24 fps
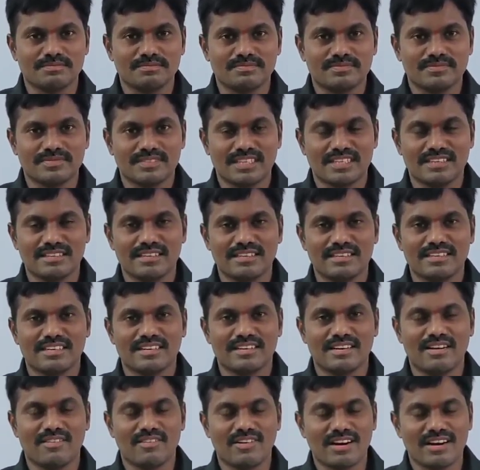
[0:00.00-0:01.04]
In that, what
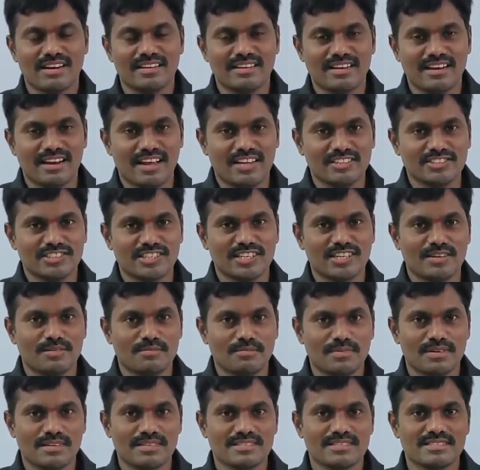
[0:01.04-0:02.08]
are the natural
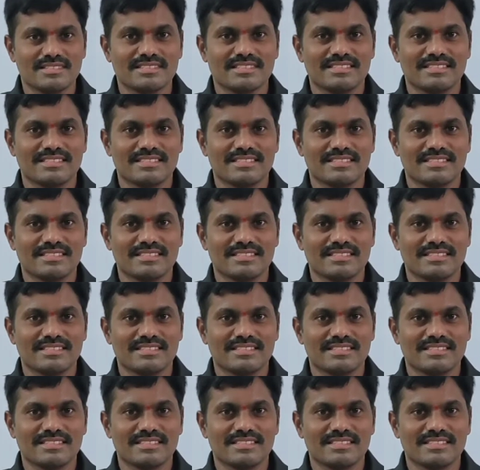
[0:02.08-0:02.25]
numbers,